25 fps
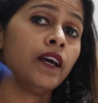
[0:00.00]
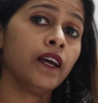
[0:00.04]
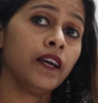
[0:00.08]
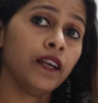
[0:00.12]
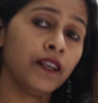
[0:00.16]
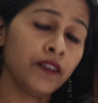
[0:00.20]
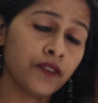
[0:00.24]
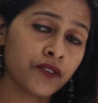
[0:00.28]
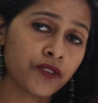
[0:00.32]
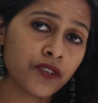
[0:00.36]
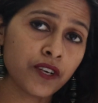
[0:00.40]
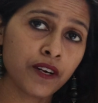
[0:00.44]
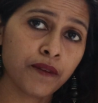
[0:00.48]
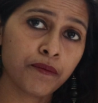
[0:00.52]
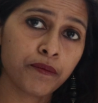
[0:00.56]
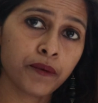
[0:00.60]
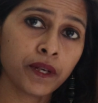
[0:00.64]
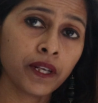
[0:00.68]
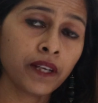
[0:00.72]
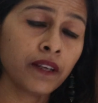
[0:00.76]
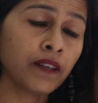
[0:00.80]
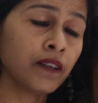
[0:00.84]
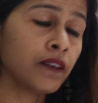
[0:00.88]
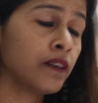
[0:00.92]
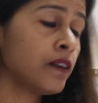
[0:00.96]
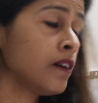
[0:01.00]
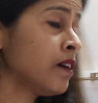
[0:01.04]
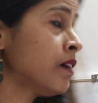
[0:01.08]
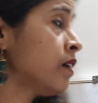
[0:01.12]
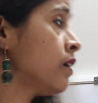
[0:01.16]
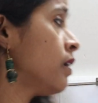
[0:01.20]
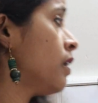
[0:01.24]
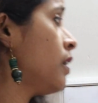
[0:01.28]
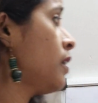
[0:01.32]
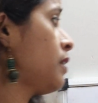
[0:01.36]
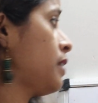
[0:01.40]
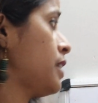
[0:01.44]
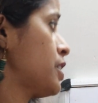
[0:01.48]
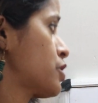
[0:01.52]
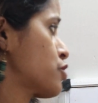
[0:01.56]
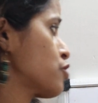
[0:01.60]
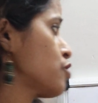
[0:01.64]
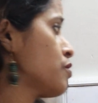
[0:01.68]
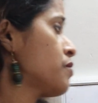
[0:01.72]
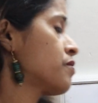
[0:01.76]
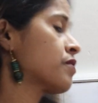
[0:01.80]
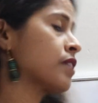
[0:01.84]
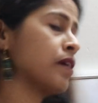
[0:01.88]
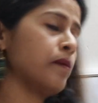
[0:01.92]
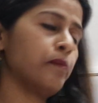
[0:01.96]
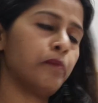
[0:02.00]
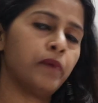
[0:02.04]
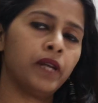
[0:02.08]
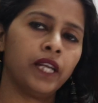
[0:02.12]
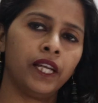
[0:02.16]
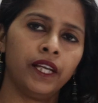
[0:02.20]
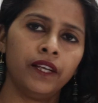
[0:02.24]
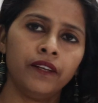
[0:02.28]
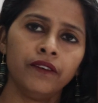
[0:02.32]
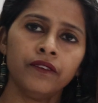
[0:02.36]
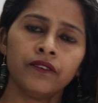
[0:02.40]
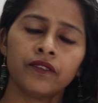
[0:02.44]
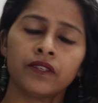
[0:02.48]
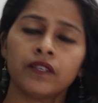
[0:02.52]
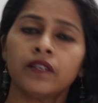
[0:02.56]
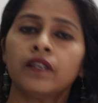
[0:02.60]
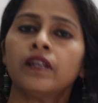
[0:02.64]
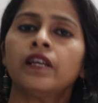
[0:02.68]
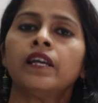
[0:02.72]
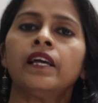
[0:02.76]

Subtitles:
In drafting a letter of complaint,